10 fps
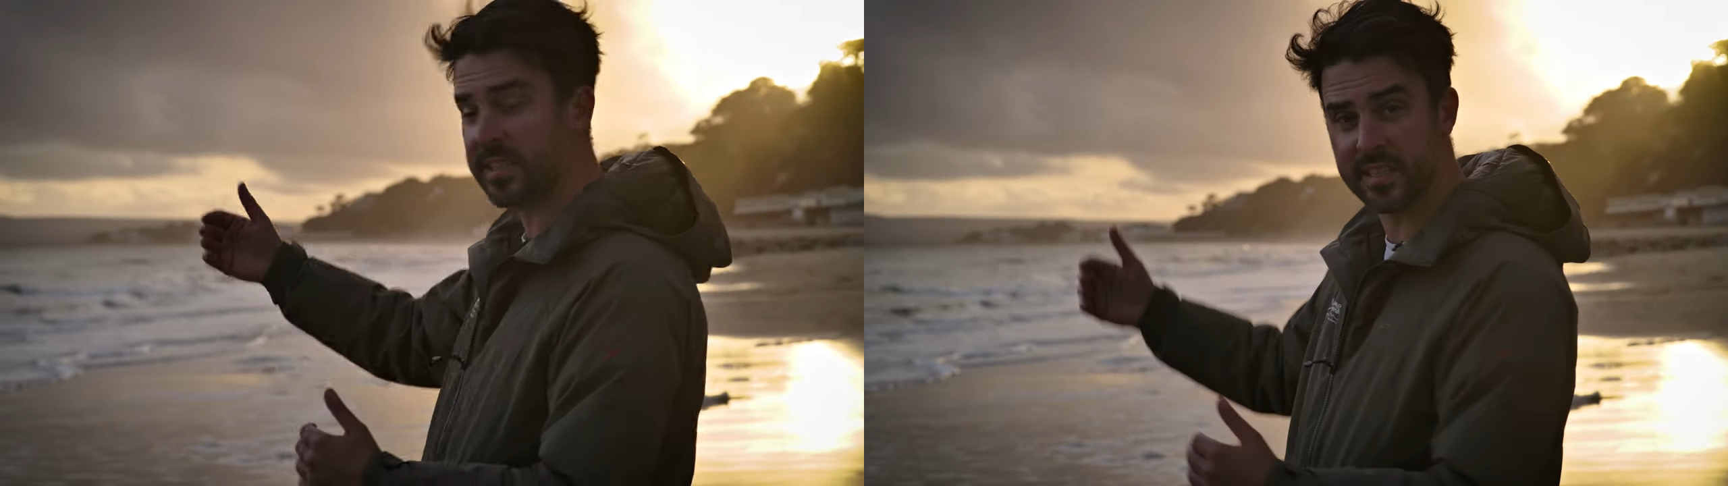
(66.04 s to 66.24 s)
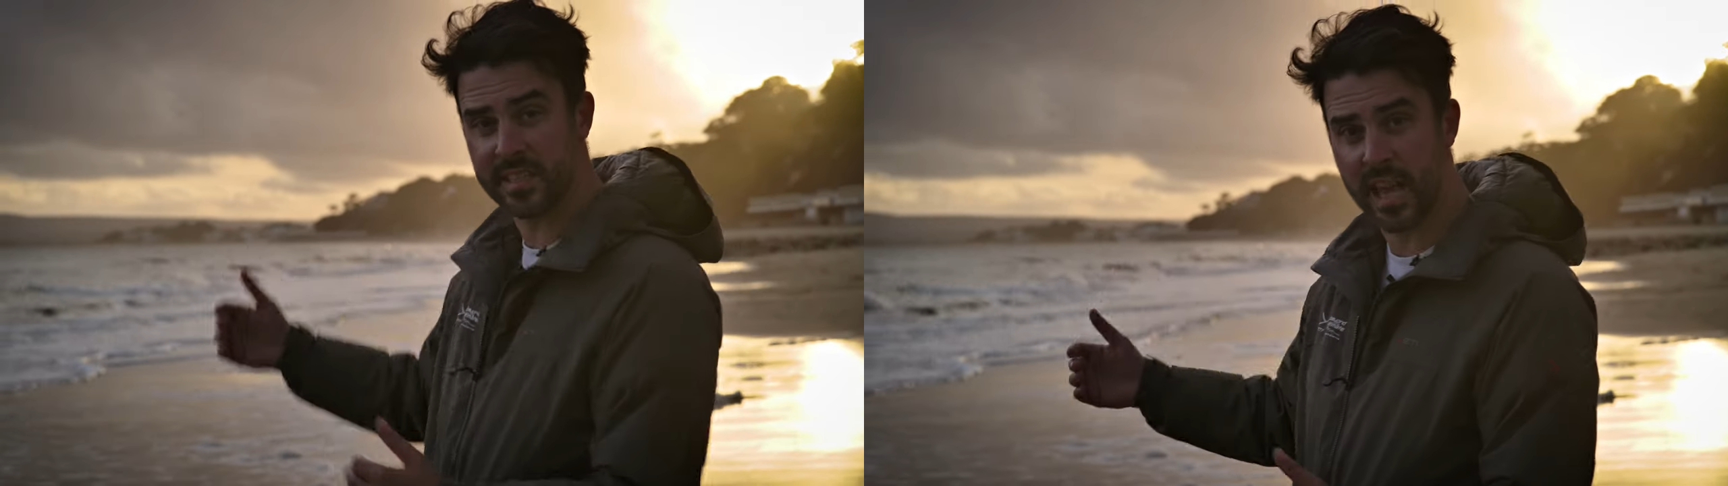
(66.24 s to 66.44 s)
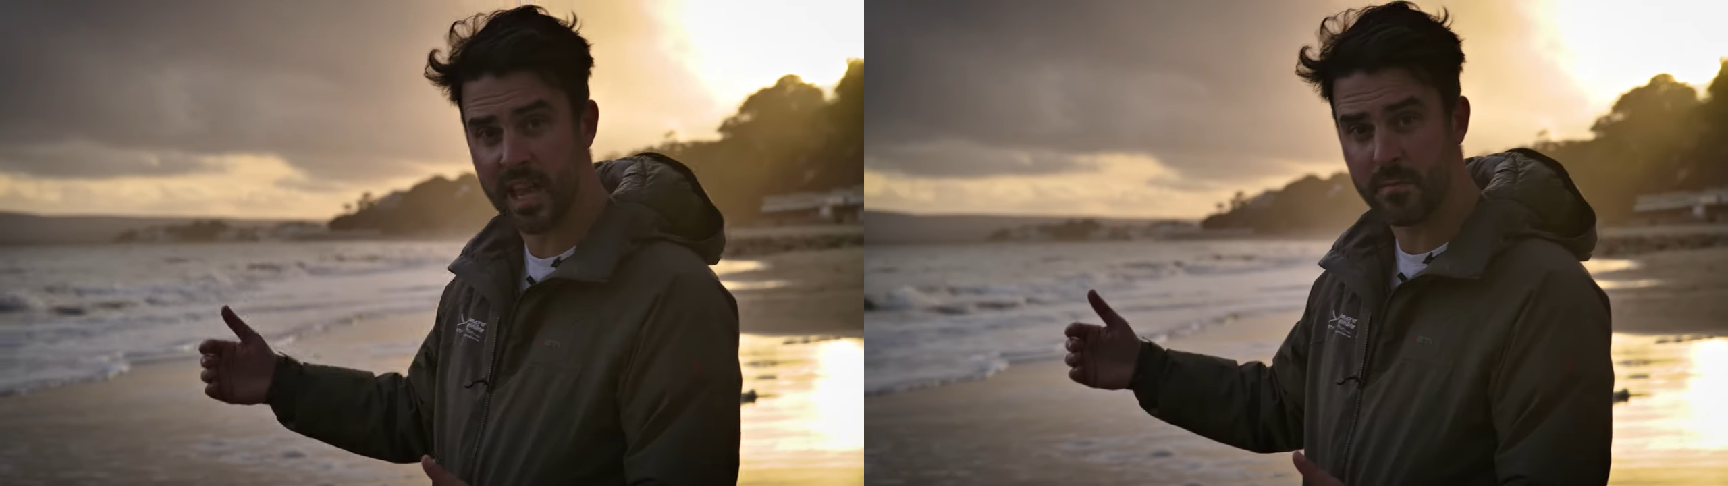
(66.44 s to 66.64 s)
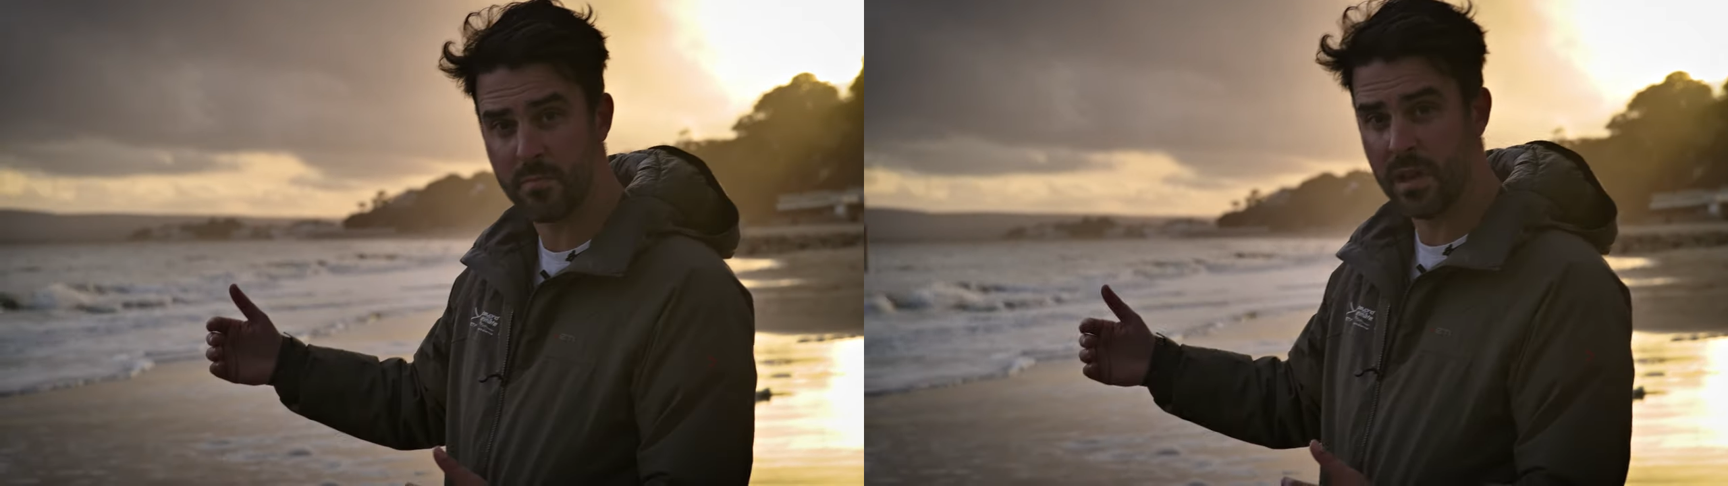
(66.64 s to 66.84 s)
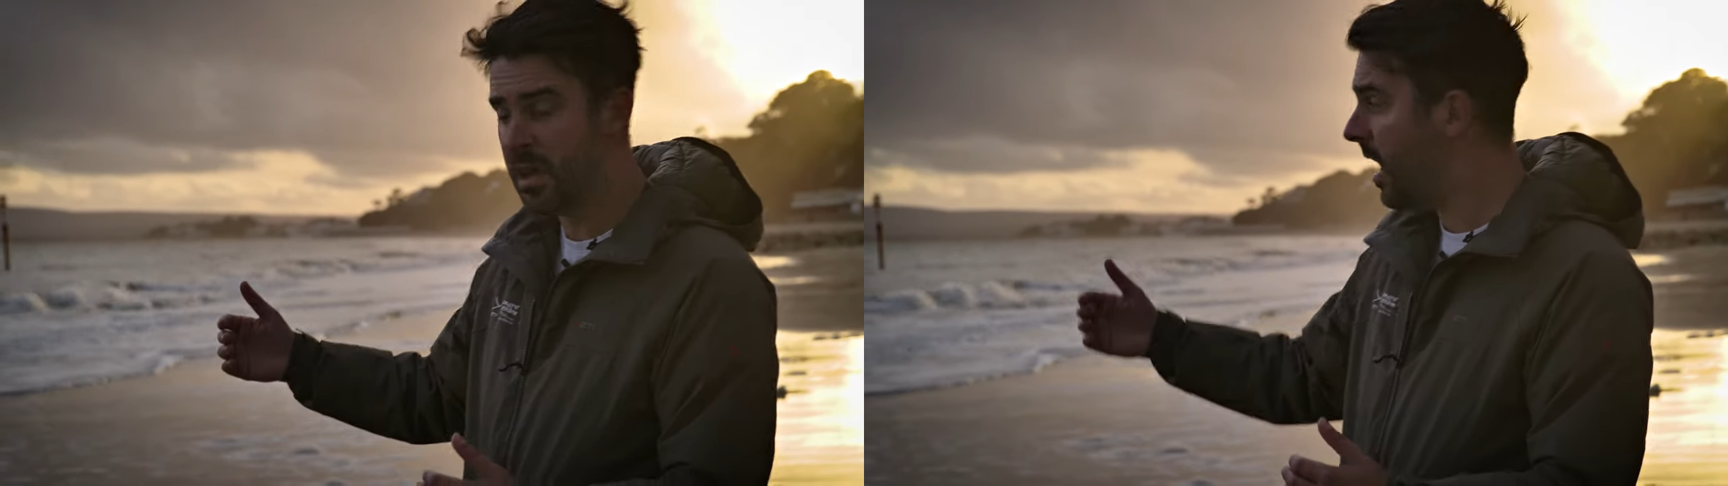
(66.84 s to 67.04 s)
it's the same
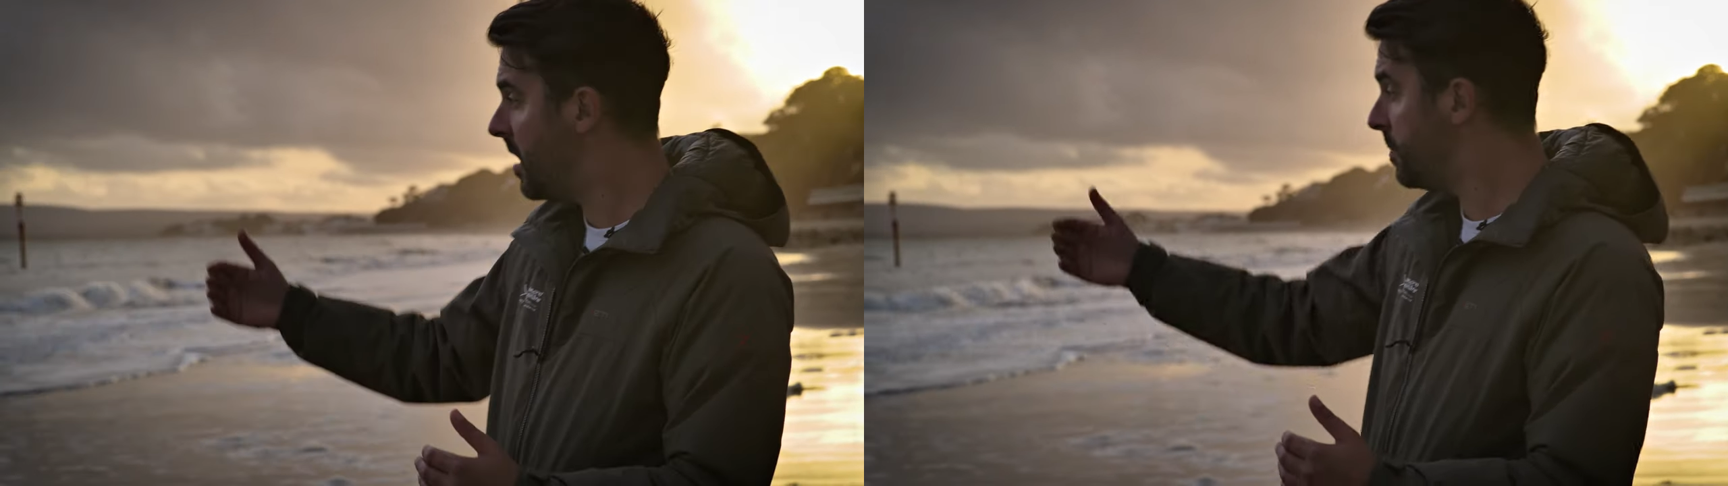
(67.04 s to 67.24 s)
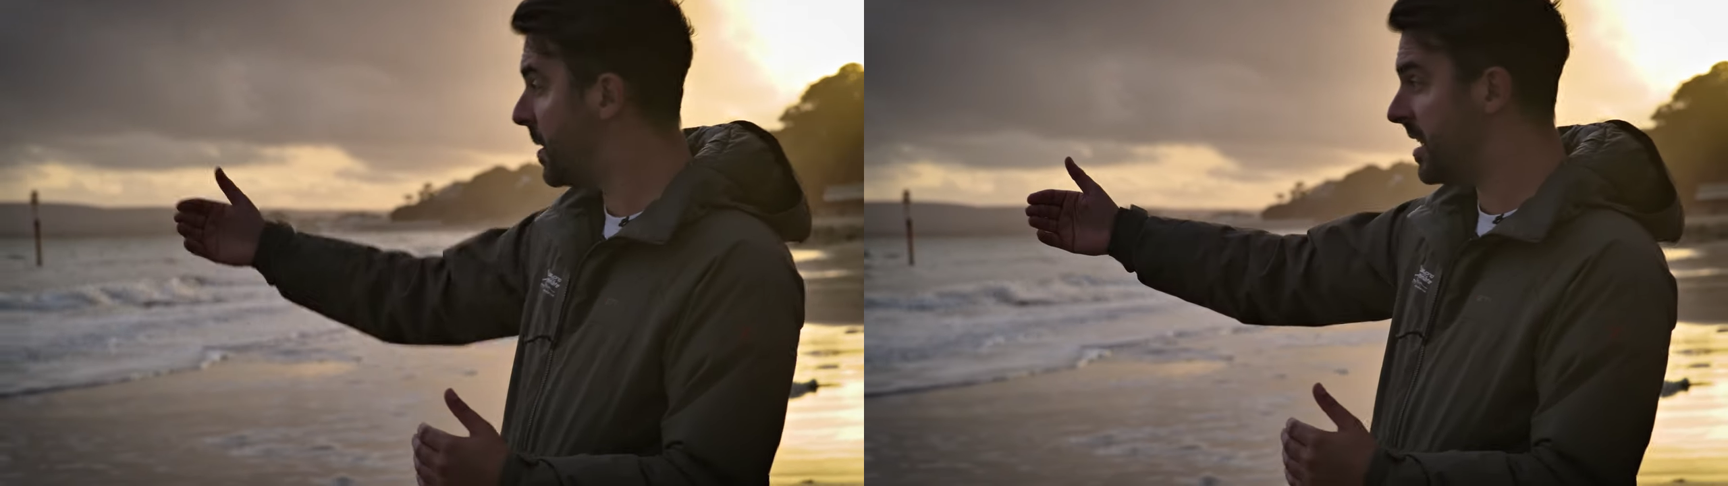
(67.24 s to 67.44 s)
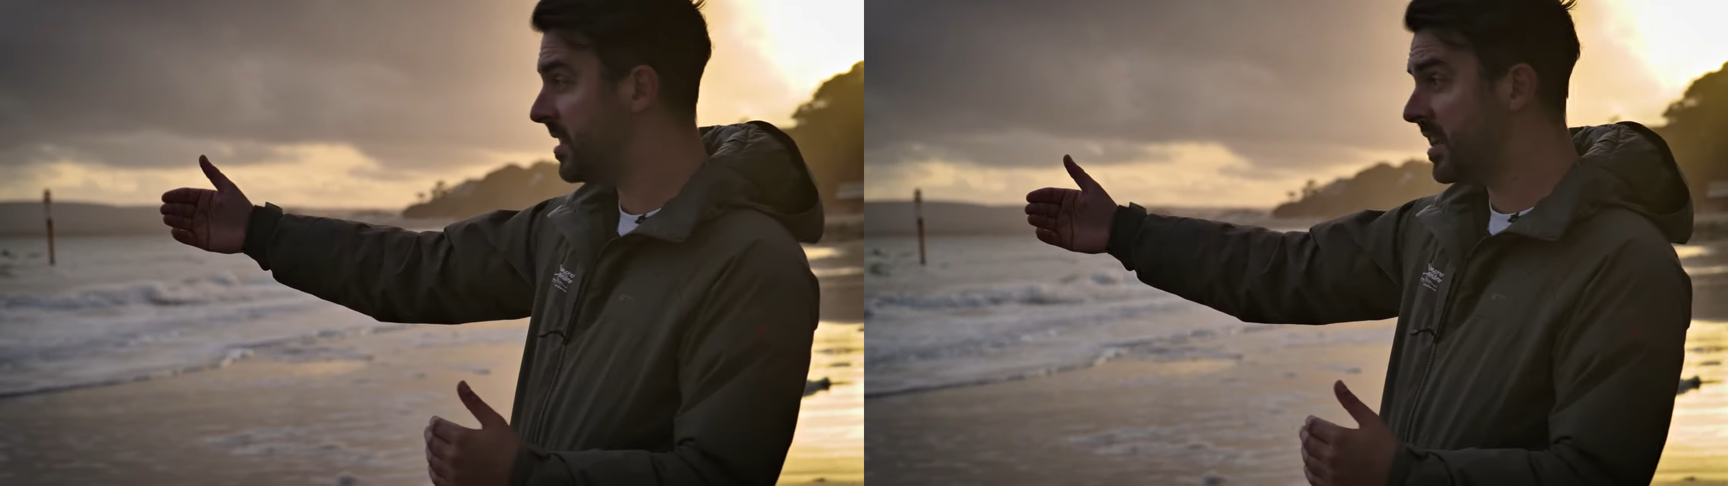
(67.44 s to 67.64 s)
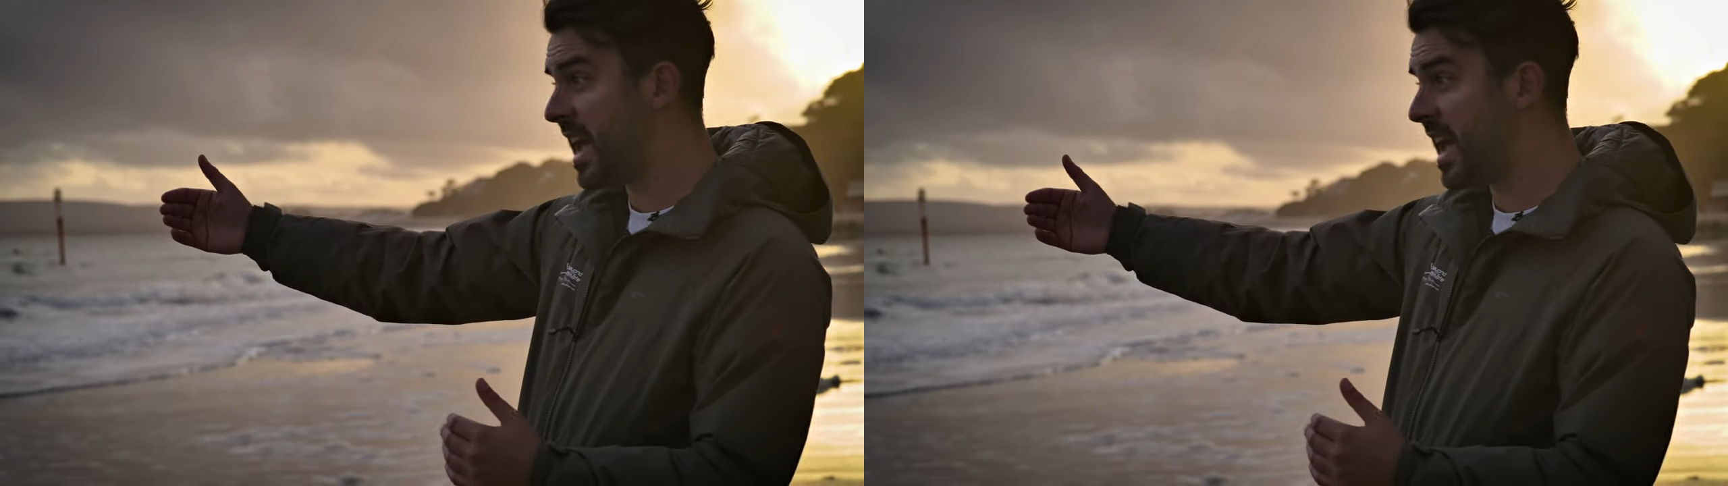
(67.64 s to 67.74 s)
and but then the